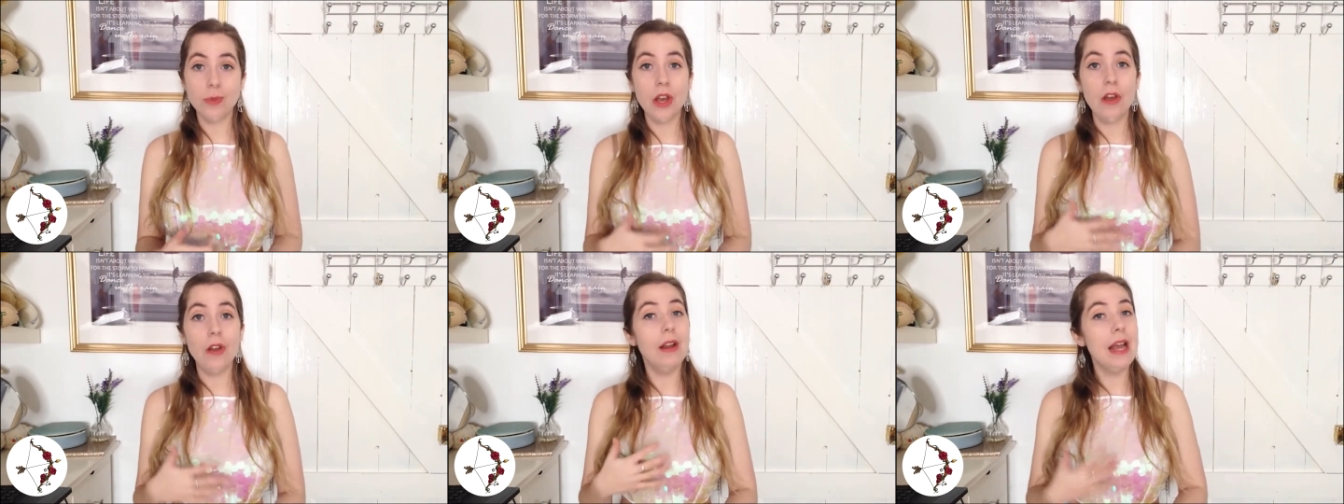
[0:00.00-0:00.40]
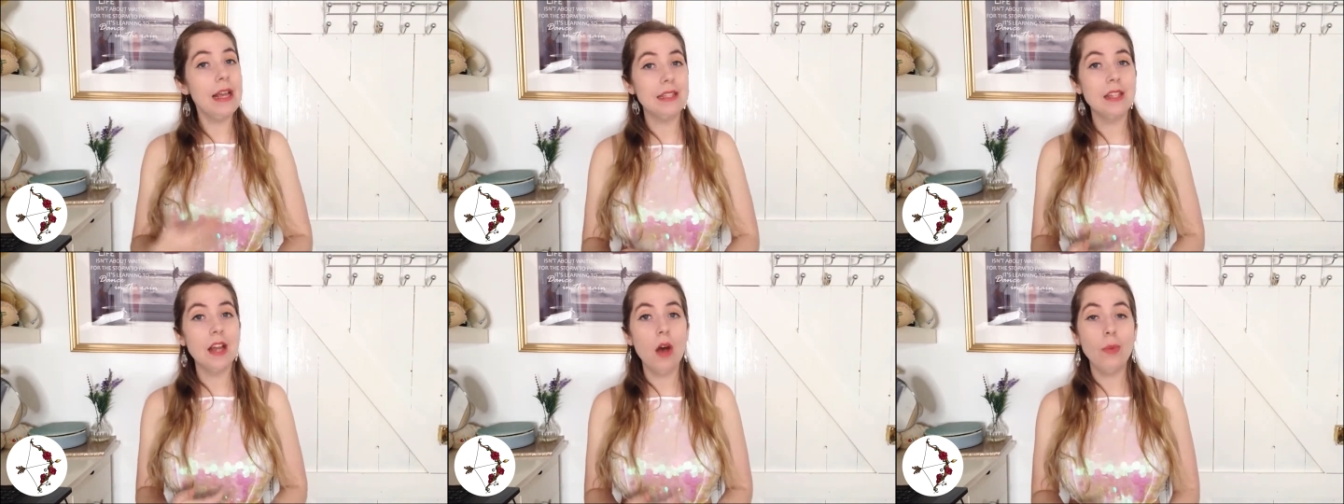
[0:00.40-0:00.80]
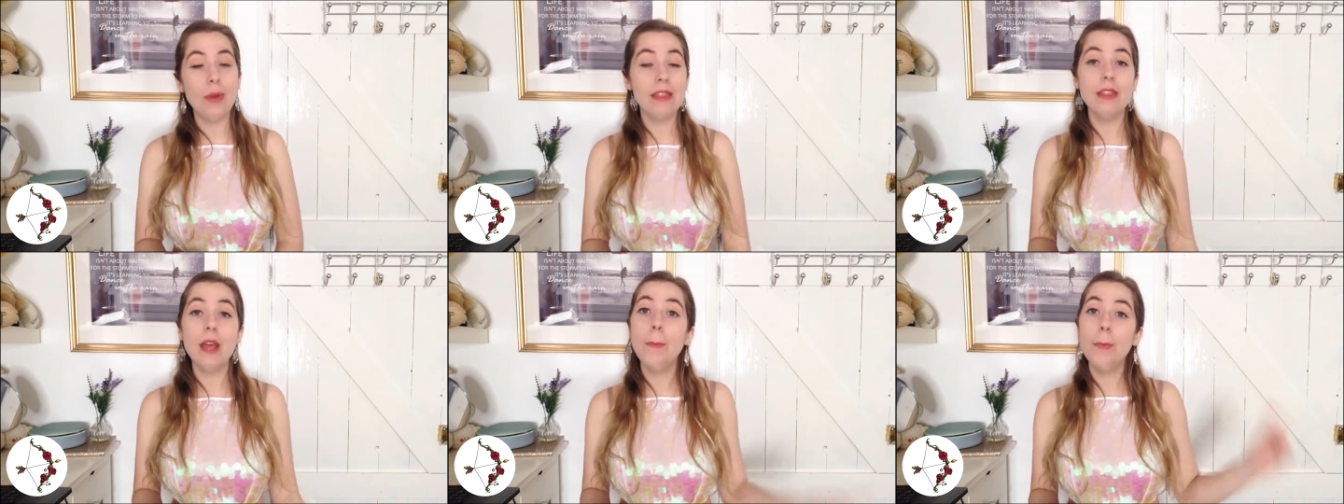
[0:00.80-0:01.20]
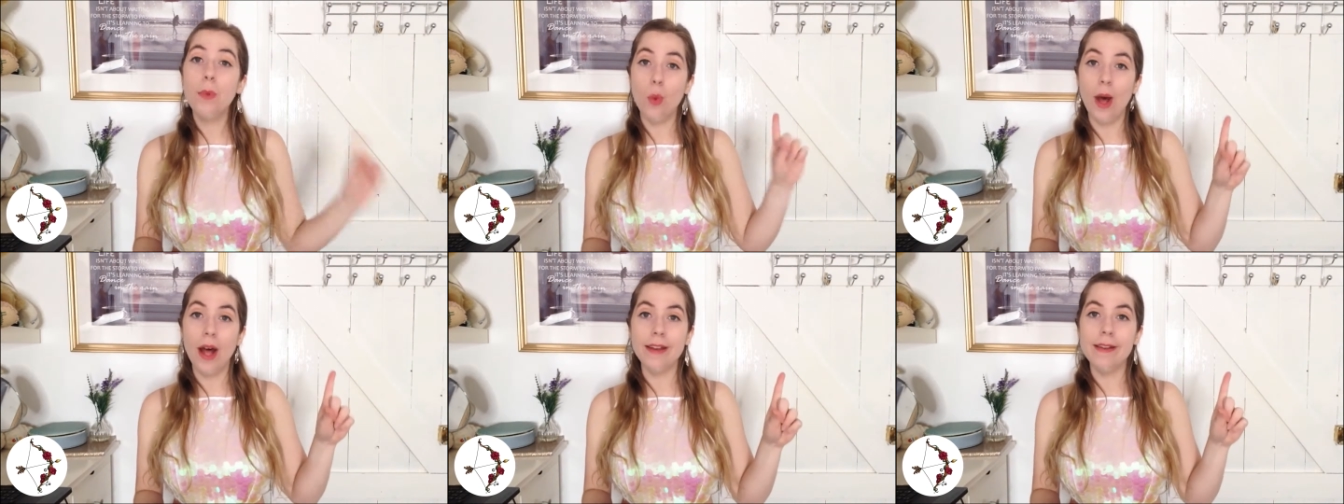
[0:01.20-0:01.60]
So let's start with number
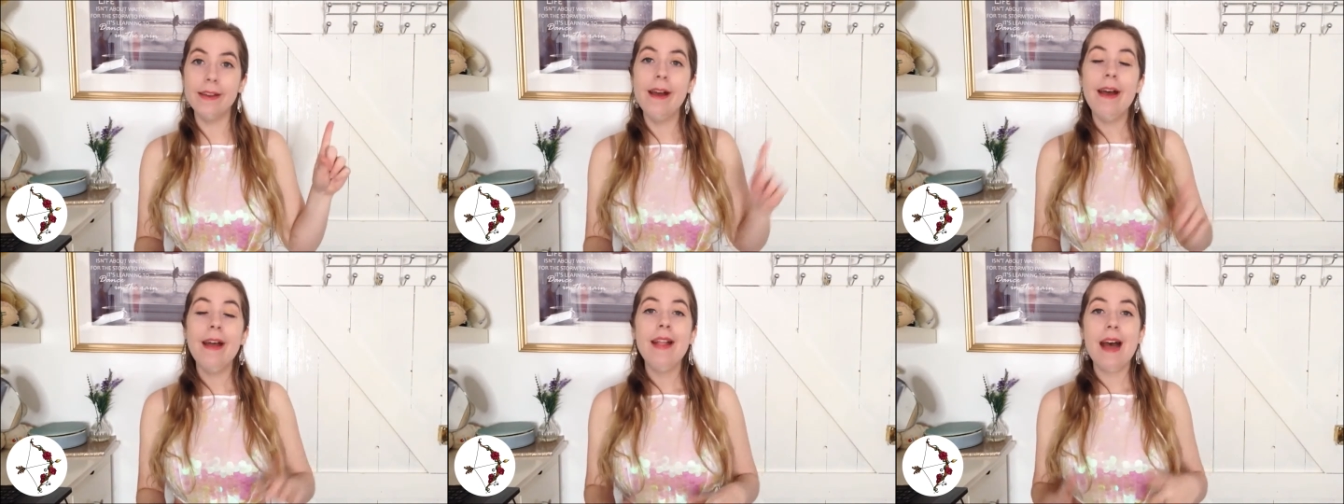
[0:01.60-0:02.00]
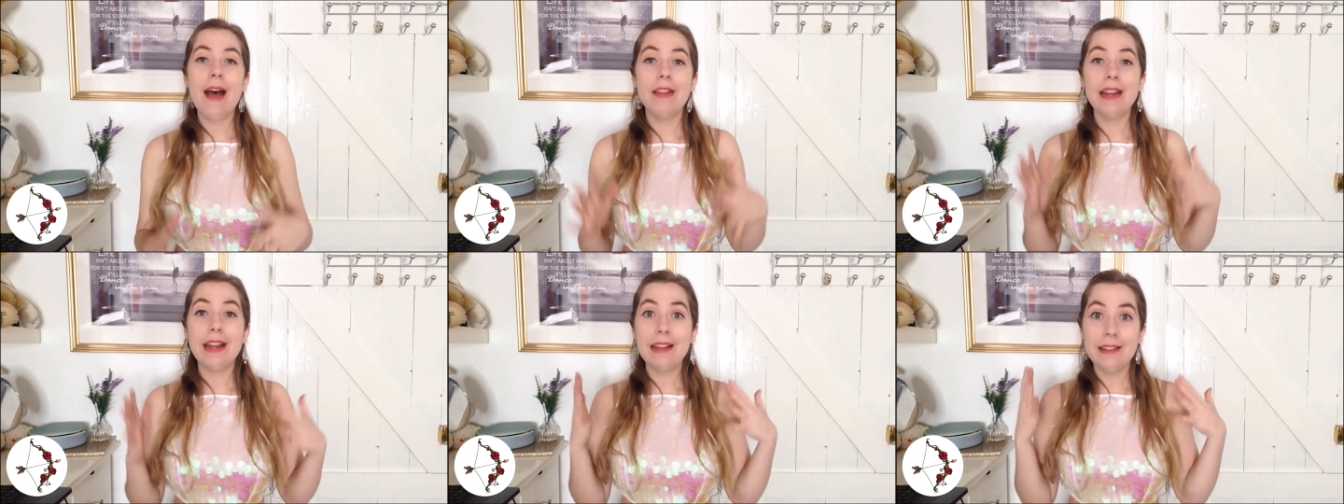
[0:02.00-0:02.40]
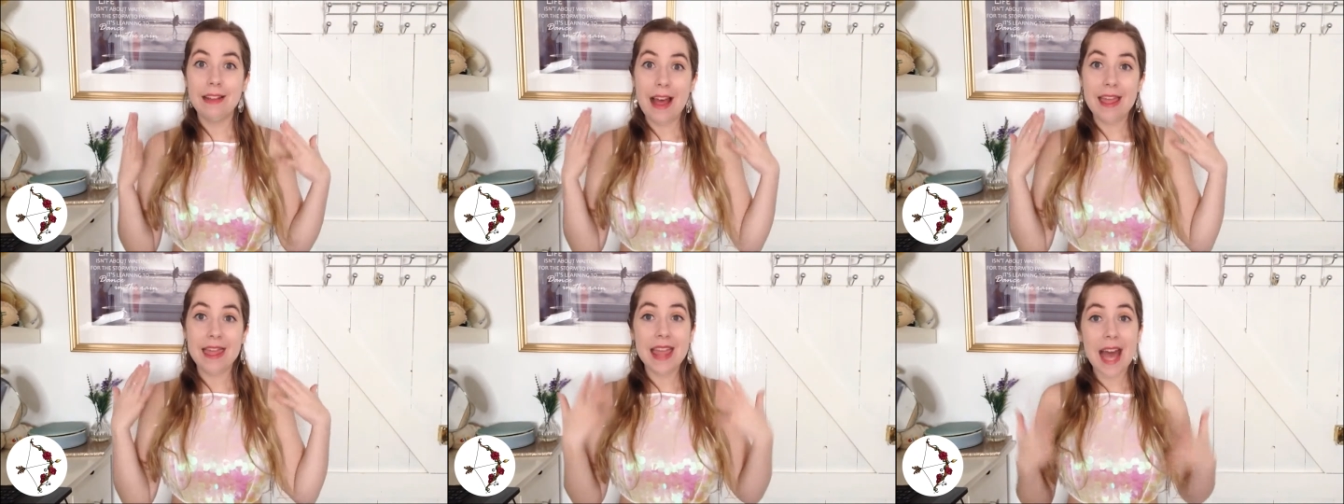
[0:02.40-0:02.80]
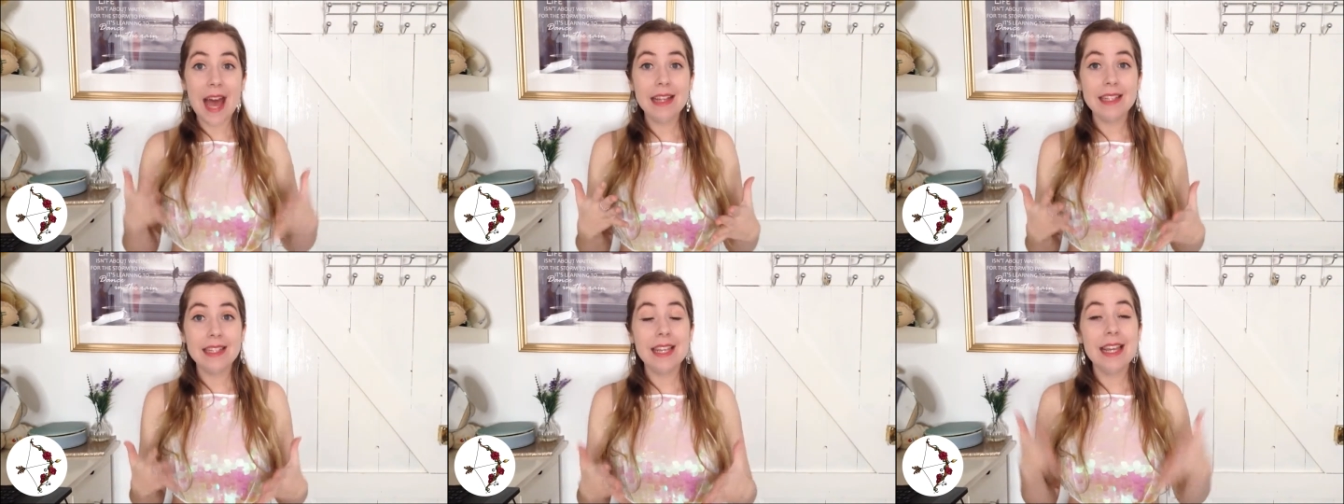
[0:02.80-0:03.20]
one, and
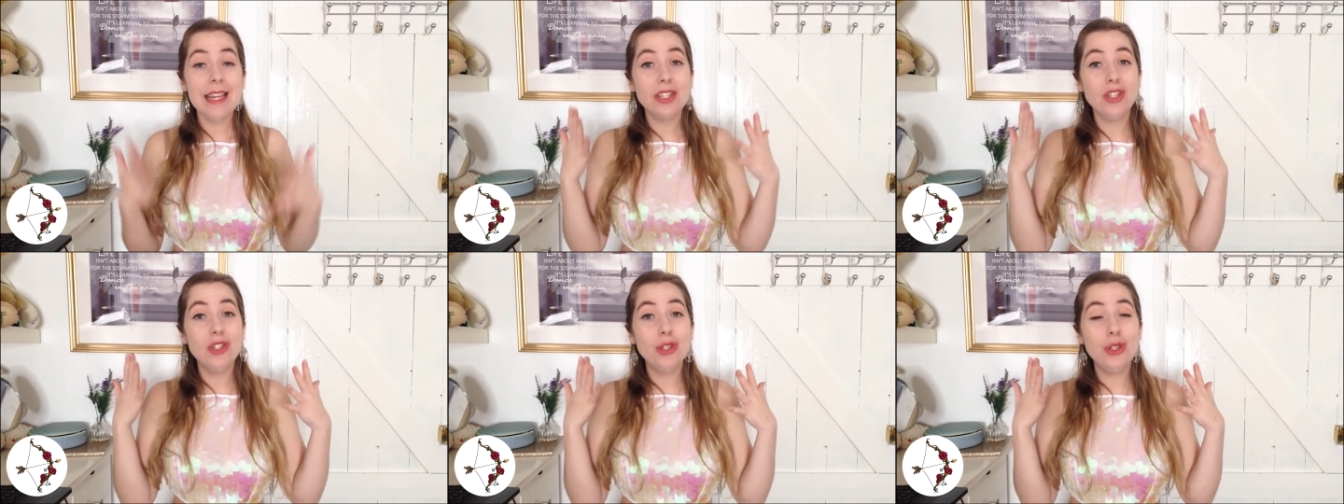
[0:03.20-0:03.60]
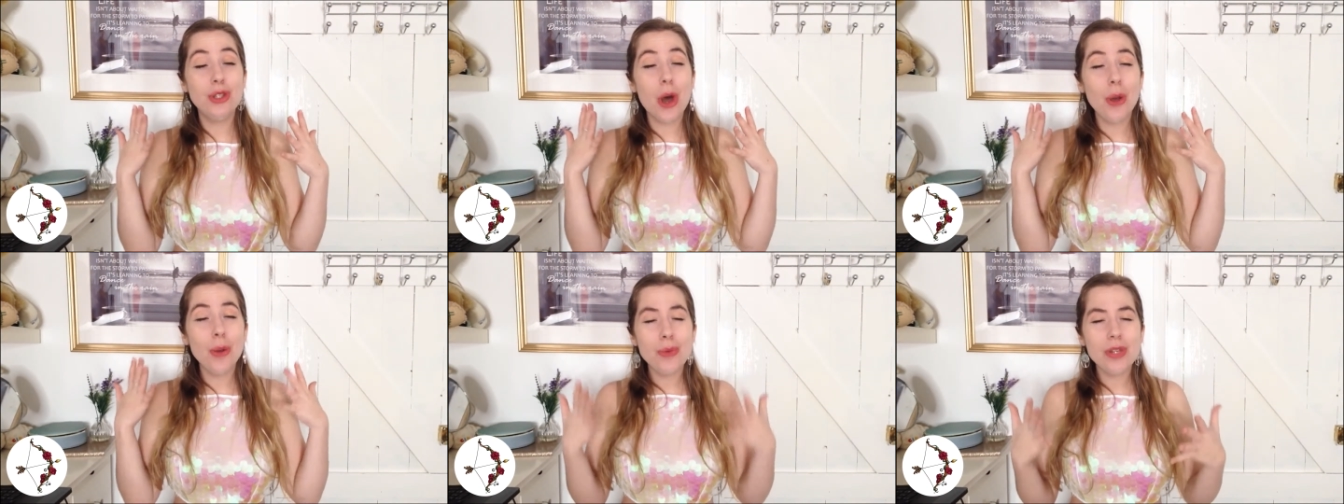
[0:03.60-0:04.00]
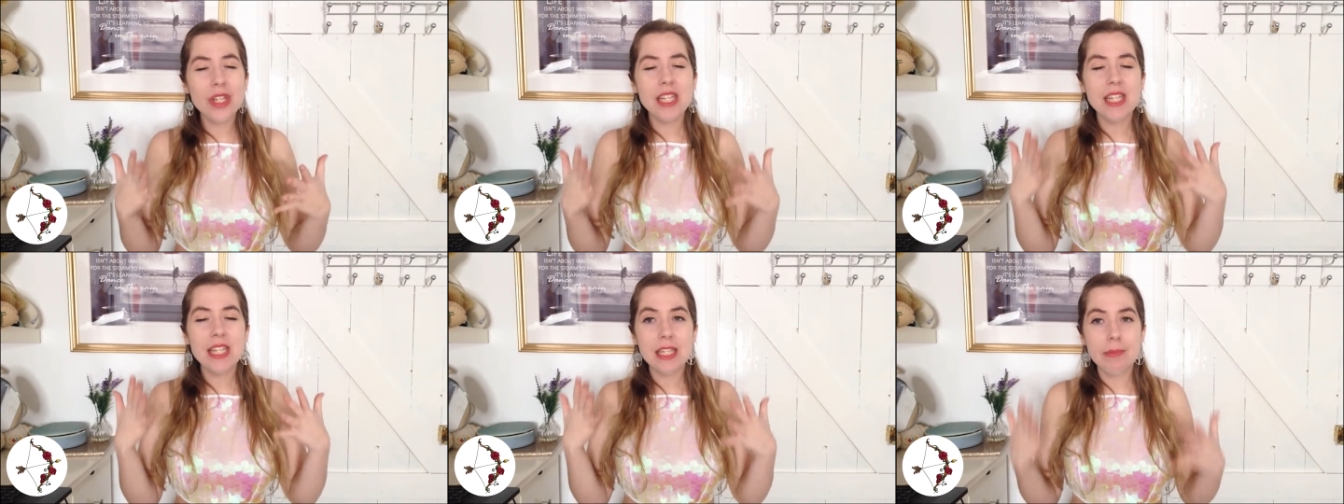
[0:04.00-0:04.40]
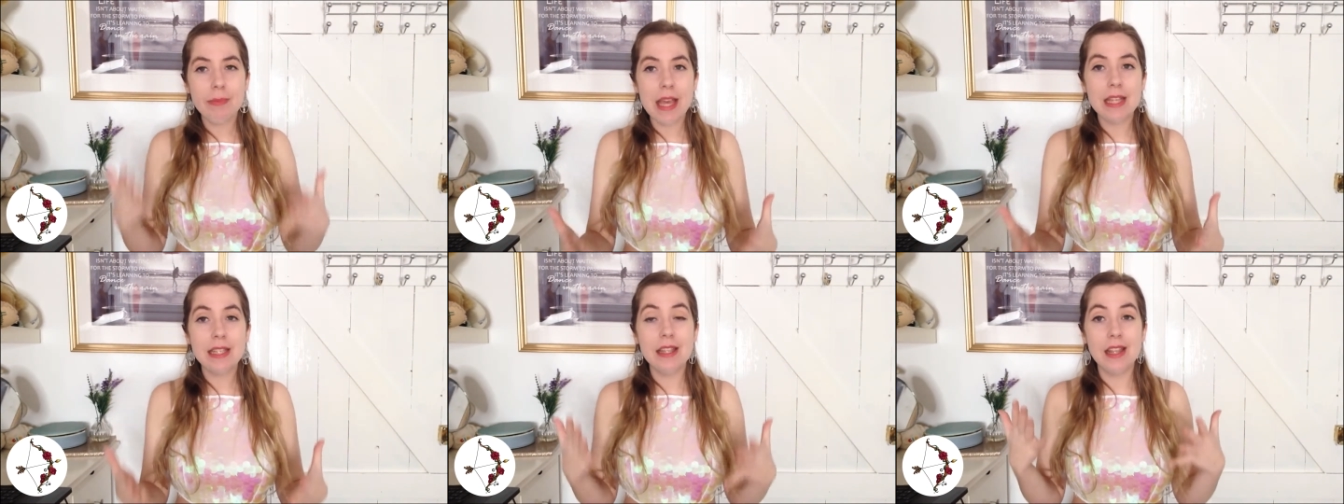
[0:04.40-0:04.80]
that is don't
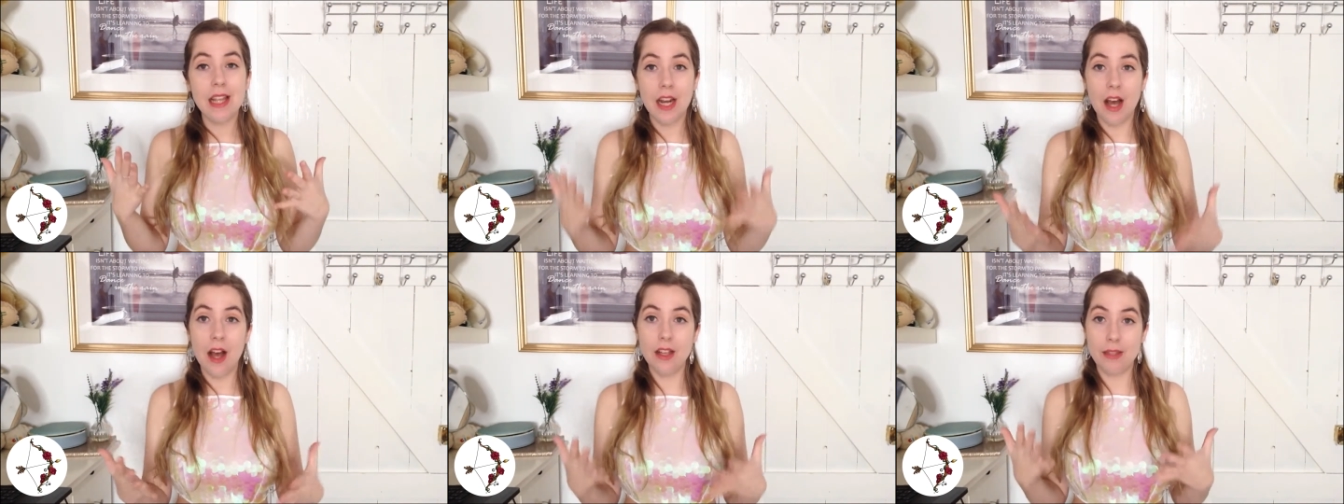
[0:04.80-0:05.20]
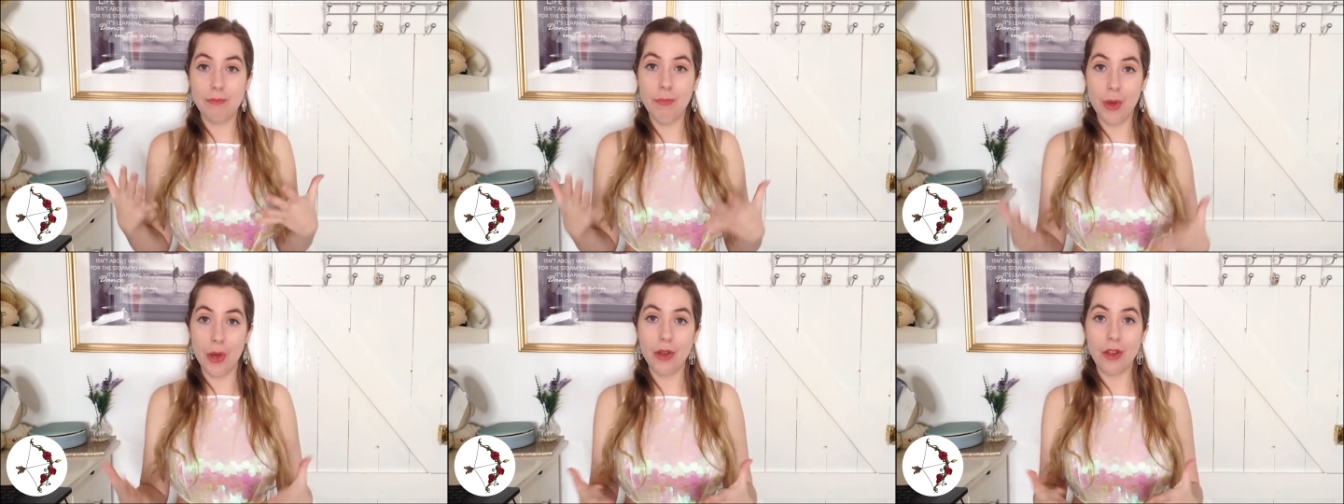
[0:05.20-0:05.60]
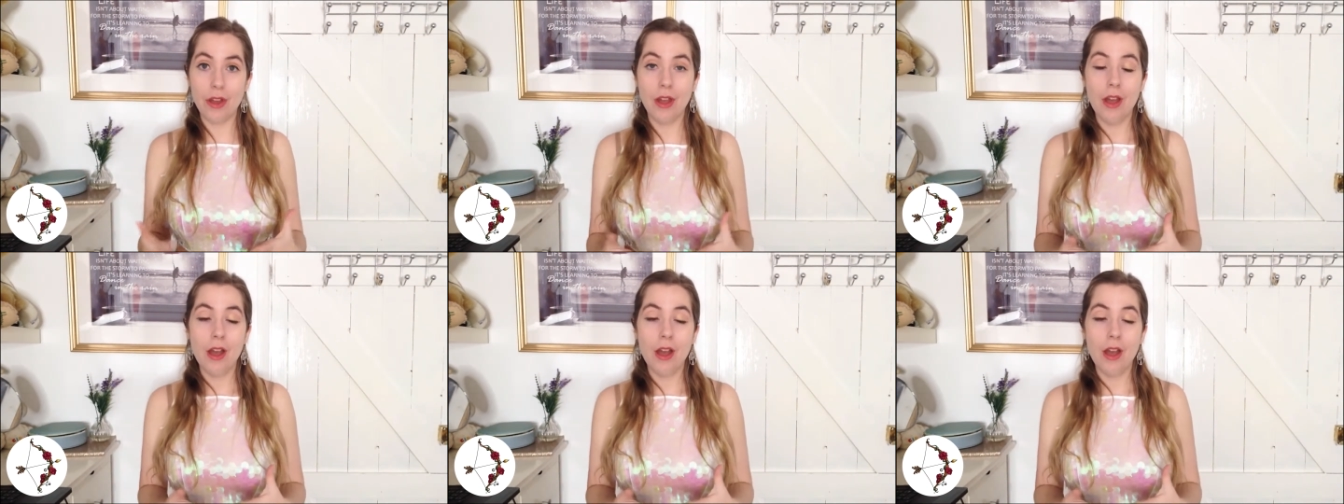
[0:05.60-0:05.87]
dismiss the last book.